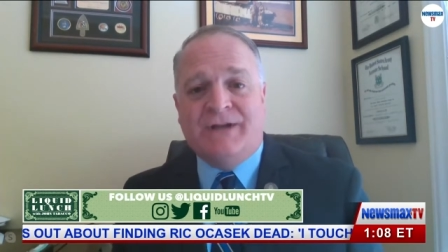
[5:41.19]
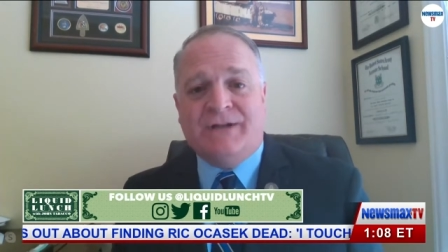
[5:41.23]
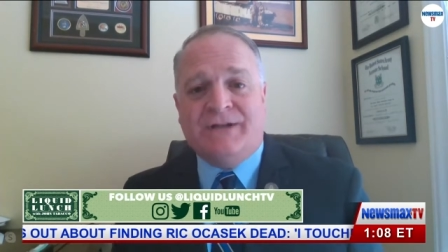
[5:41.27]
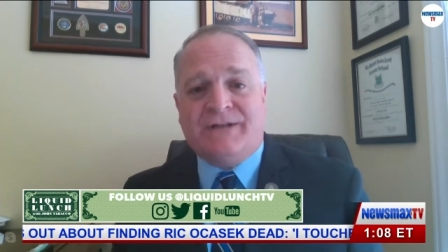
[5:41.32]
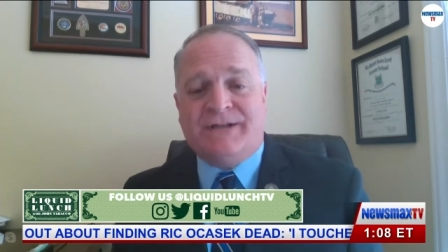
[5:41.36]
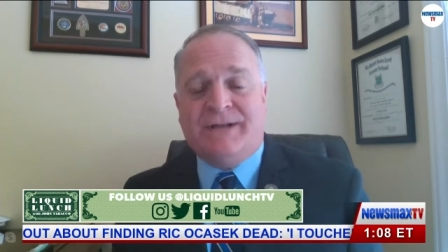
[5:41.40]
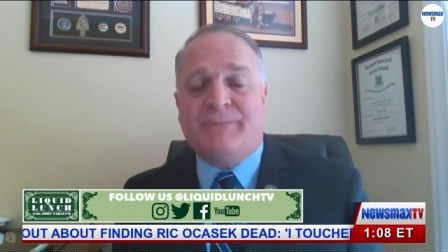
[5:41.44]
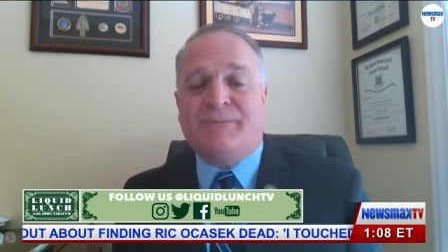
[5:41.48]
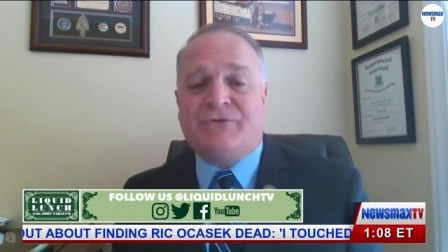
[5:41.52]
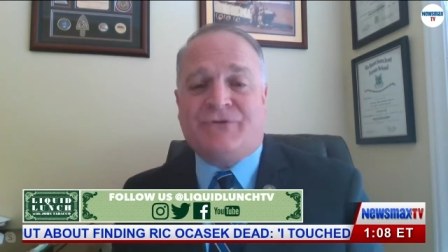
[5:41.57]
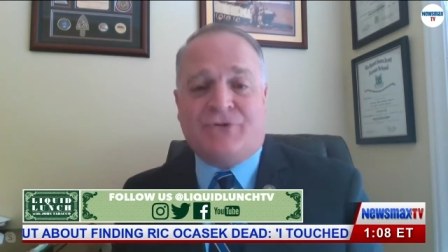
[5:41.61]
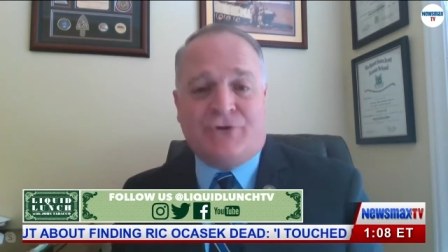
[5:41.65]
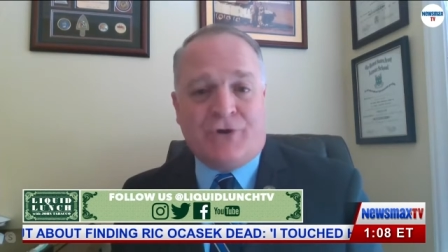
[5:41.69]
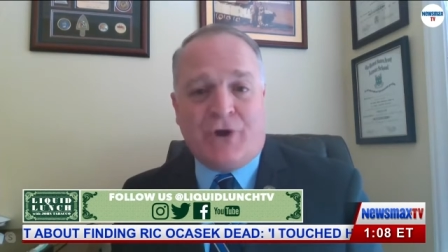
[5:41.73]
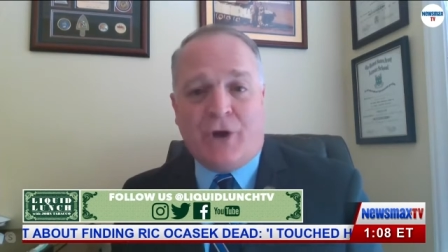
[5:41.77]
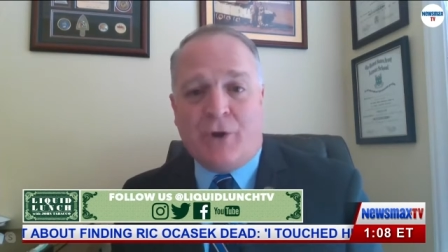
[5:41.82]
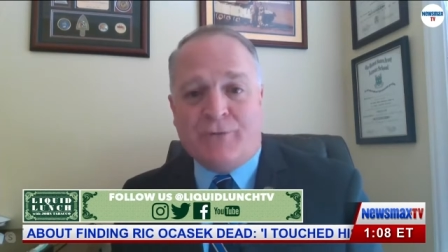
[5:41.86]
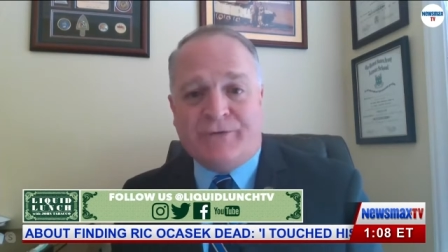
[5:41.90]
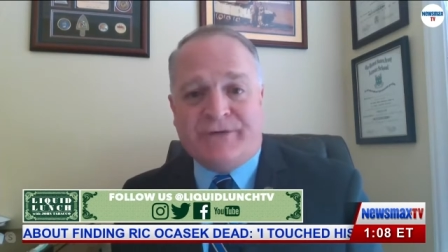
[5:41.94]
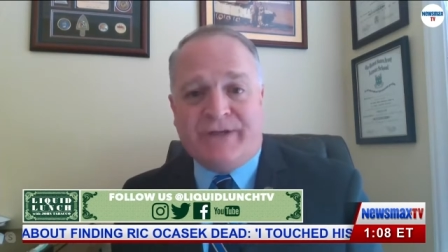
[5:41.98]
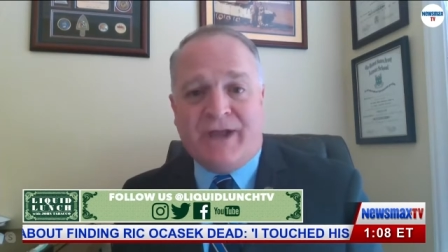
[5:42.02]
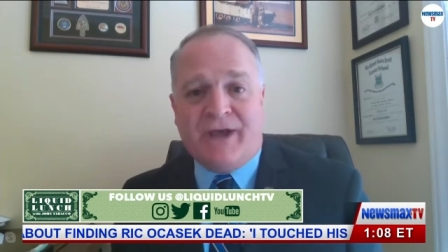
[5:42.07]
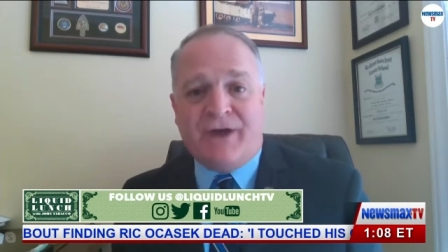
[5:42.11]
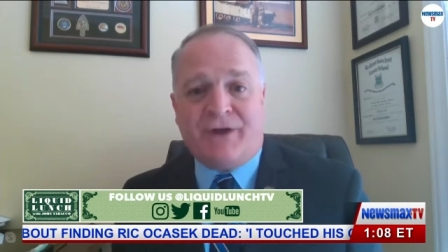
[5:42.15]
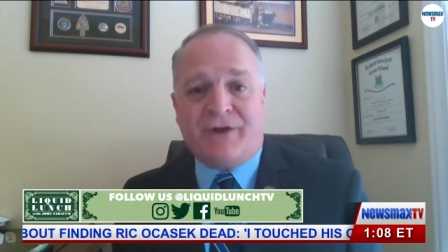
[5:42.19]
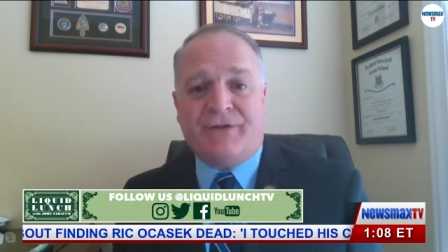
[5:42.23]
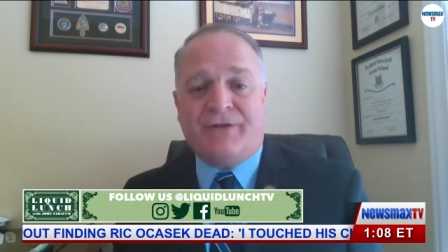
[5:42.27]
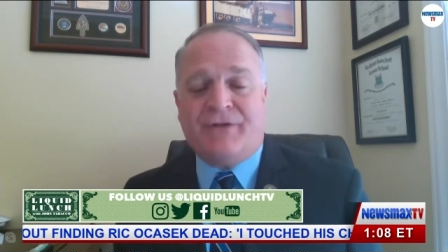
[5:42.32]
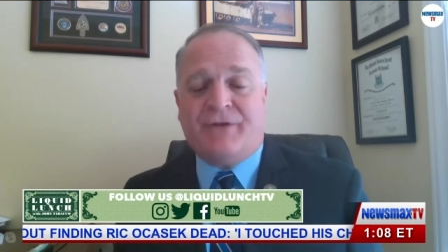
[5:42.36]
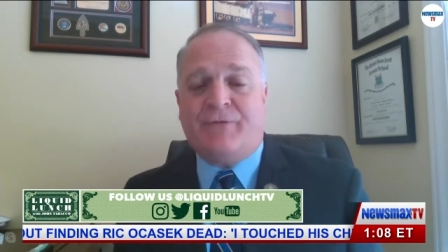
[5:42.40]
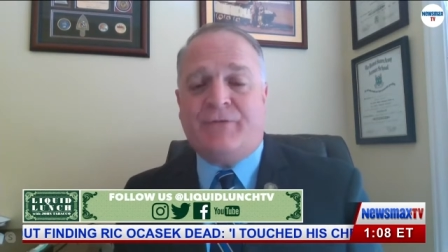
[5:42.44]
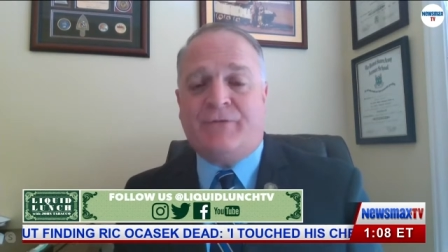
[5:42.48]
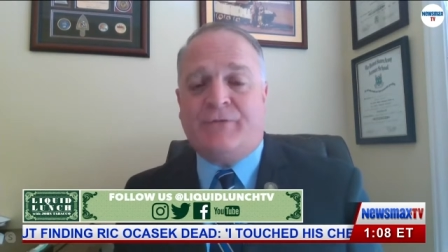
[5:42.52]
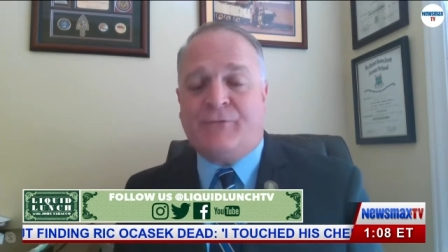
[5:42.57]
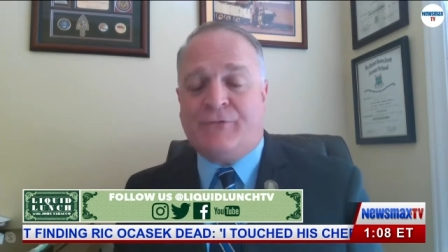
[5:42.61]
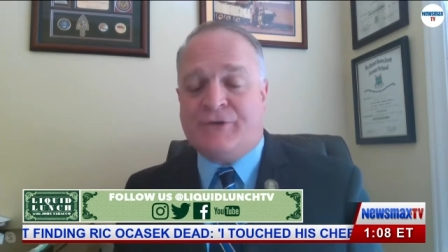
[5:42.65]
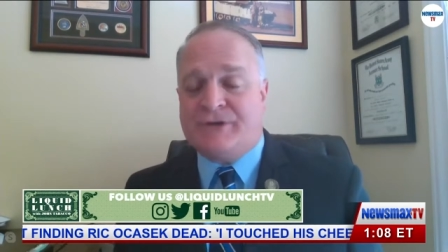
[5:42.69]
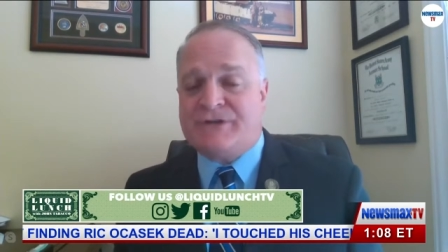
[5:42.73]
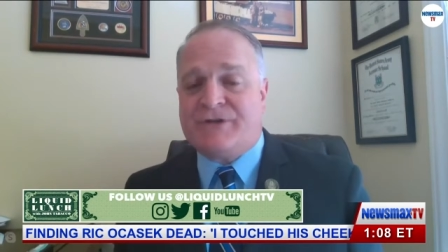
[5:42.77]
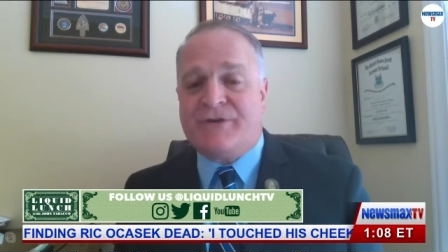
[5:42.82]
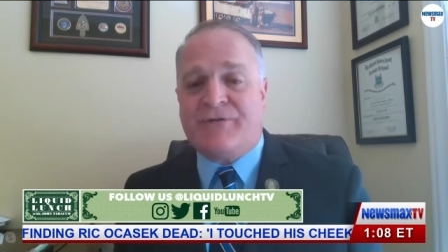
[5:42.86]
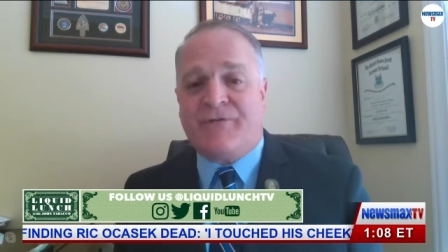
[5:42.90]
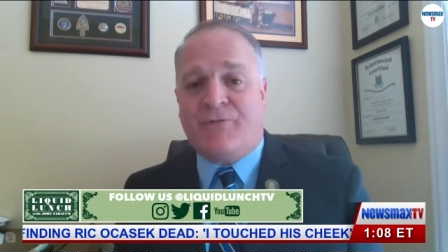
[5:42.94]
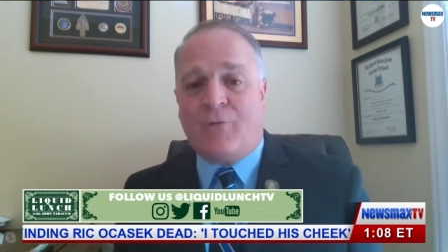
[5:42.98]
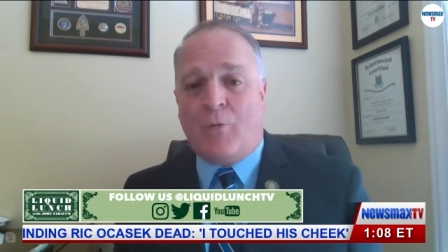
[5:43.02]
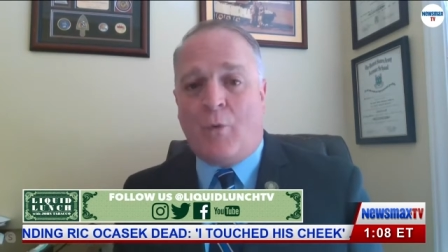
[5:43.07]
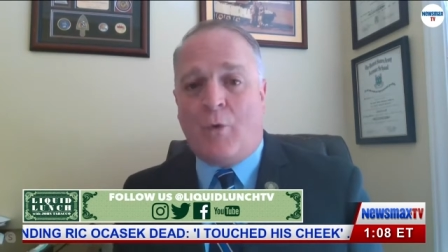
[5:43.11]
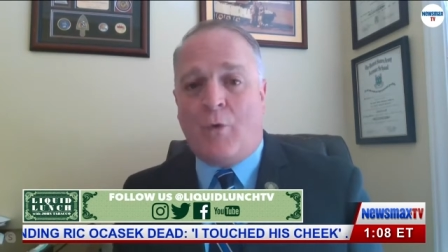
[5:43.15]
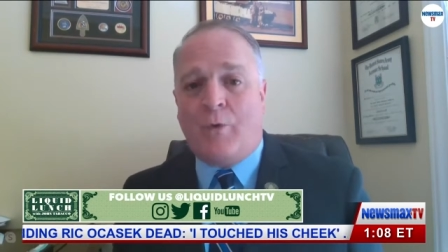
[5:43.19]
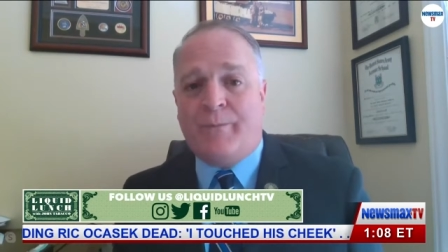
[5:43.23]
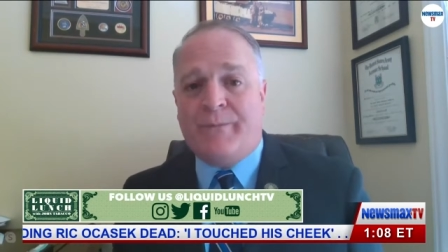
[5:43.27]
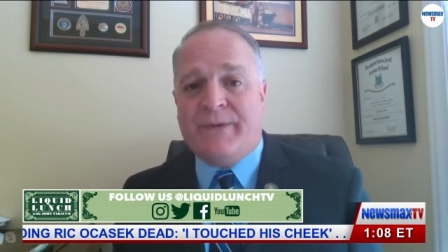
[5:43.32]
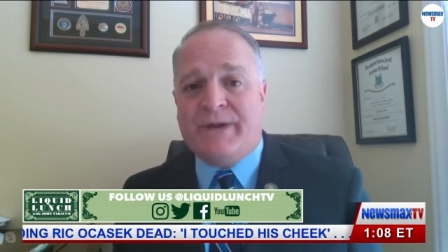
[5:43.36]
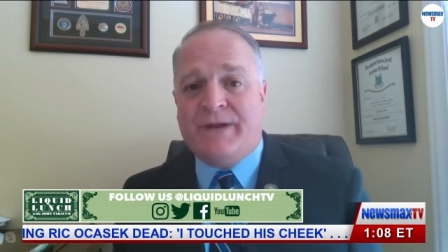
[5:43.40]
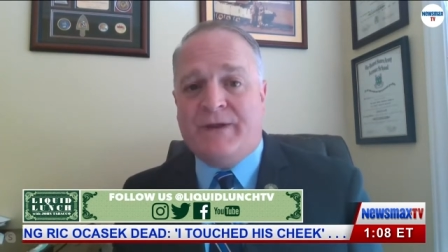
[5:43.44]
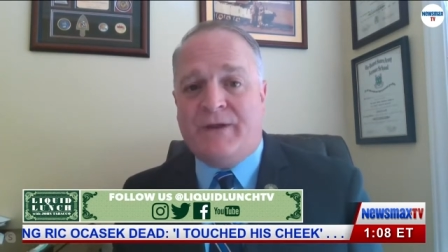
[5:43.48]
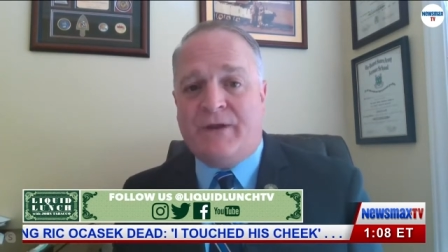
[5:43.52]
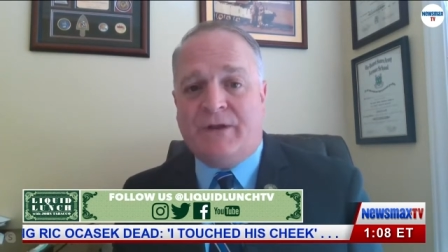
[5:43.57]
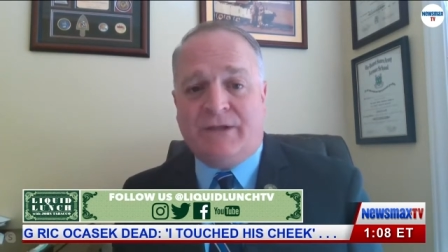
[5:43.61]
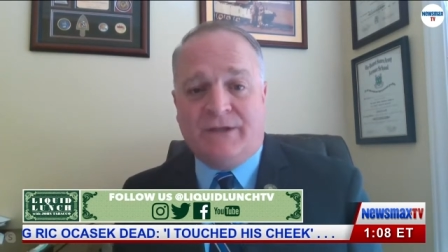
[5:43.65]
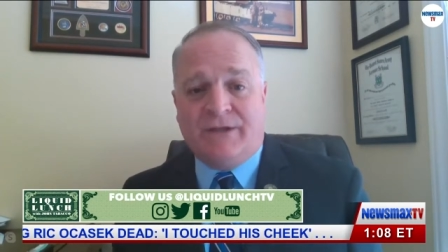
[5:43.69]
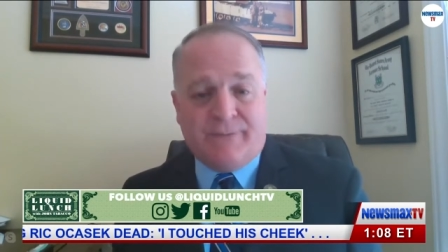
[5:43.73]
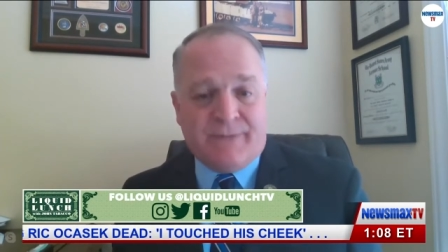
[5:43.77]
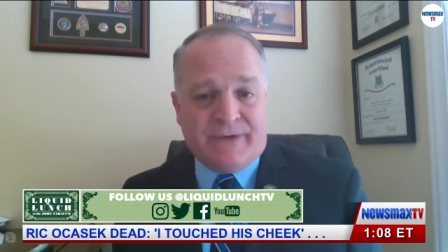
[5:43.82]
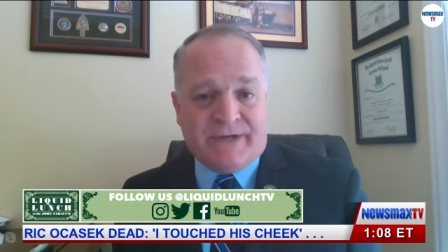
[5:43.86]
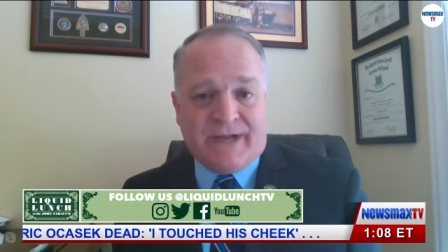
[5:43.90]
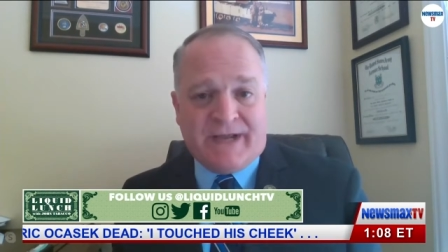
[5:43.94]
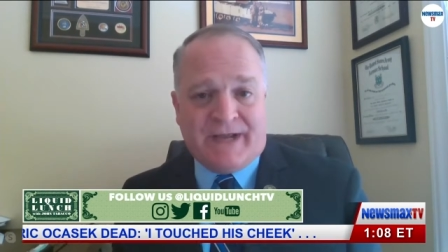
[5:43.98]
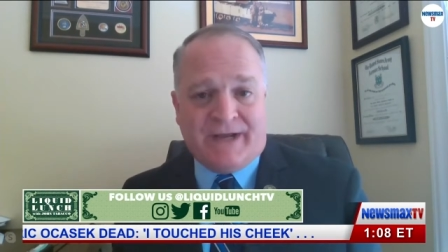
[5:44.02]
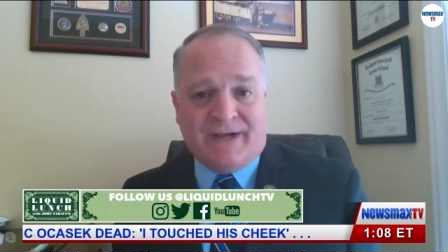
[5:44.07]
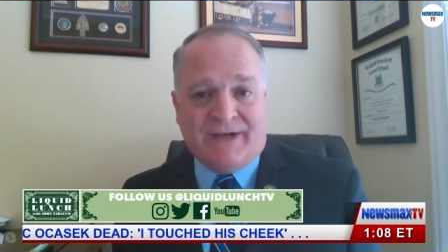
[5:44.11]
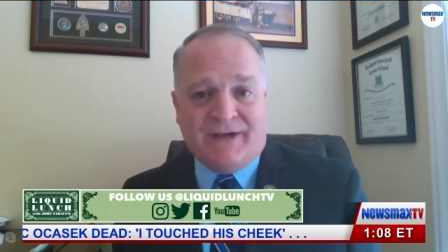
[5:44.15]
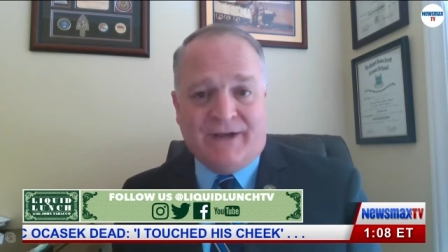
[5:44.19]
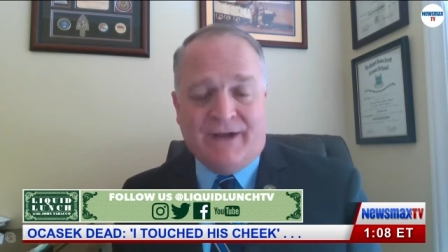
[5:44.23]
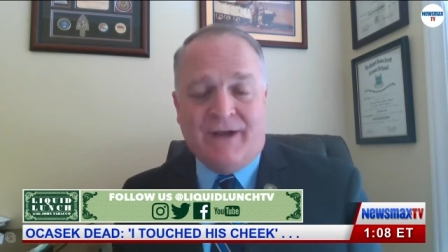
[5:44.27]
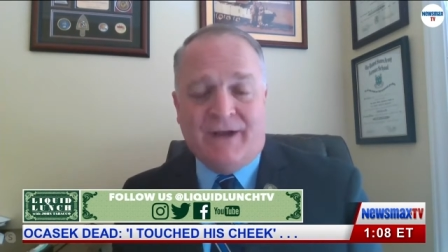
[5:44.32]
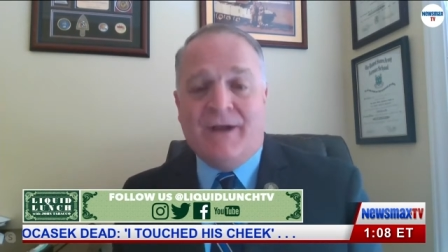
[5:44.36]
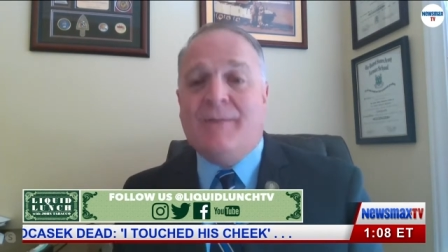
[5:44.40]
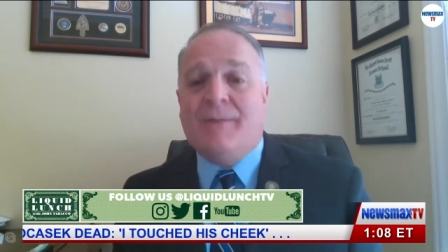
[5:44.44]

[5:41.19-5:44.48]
temperature go down and the risk of war be eliminated.